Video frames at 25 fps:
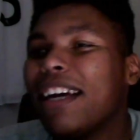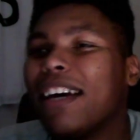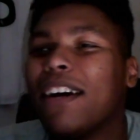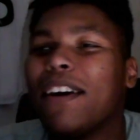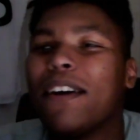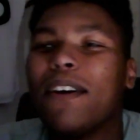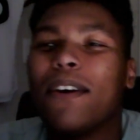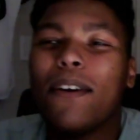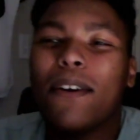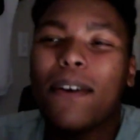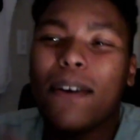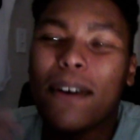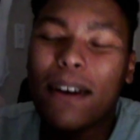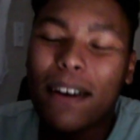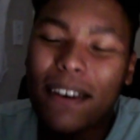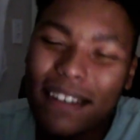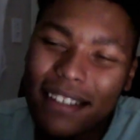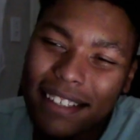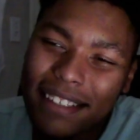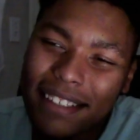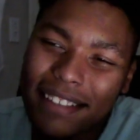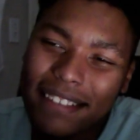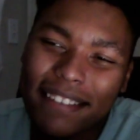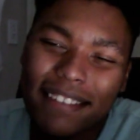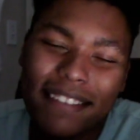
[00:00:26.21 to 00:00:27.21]
Oh, all
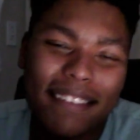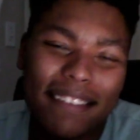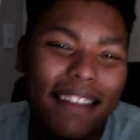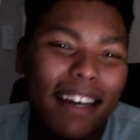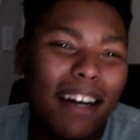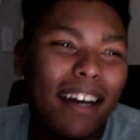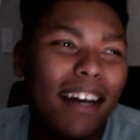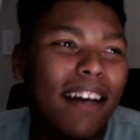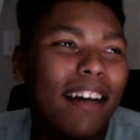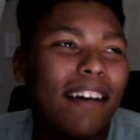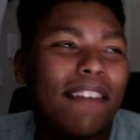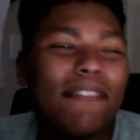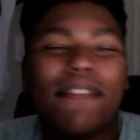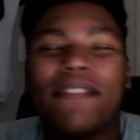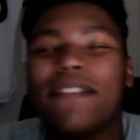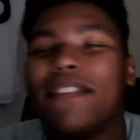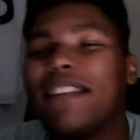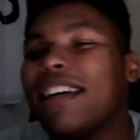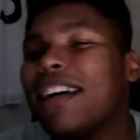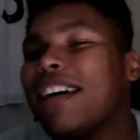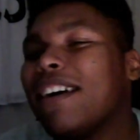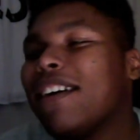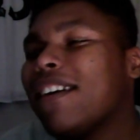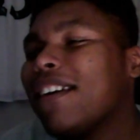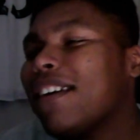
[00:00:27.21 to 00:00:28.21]
this stuff.
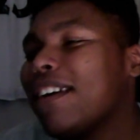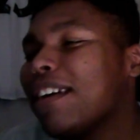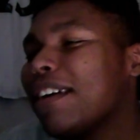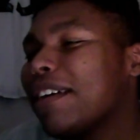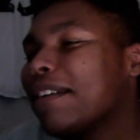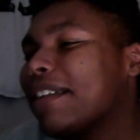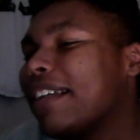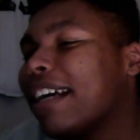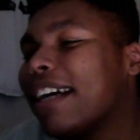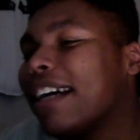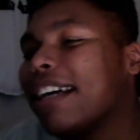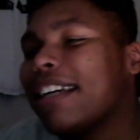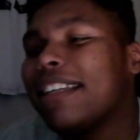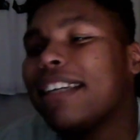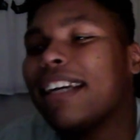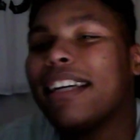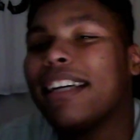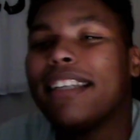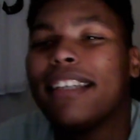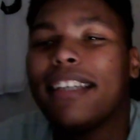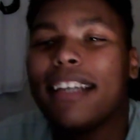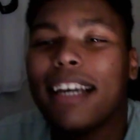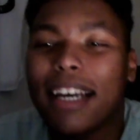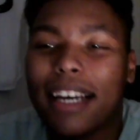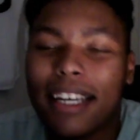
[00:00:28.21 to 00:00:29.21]
Oh, yada,
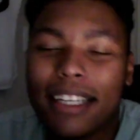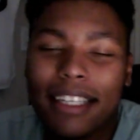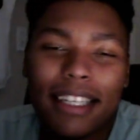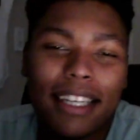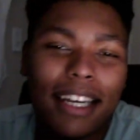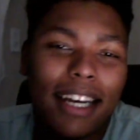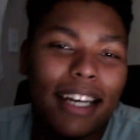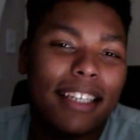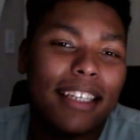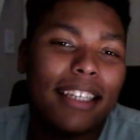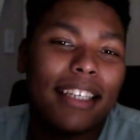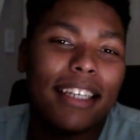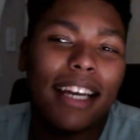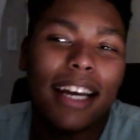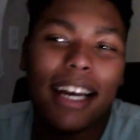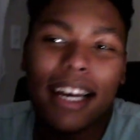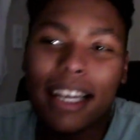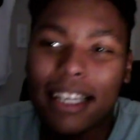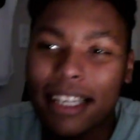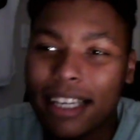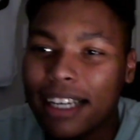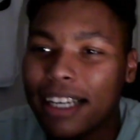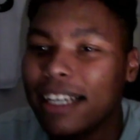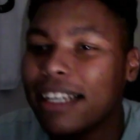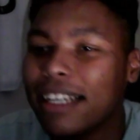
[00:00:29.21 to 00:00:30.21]
yada,
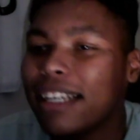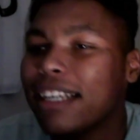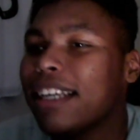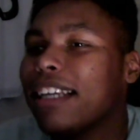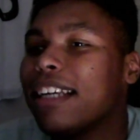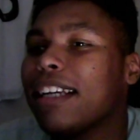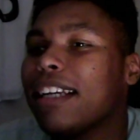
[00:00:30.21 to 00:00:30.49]
yada.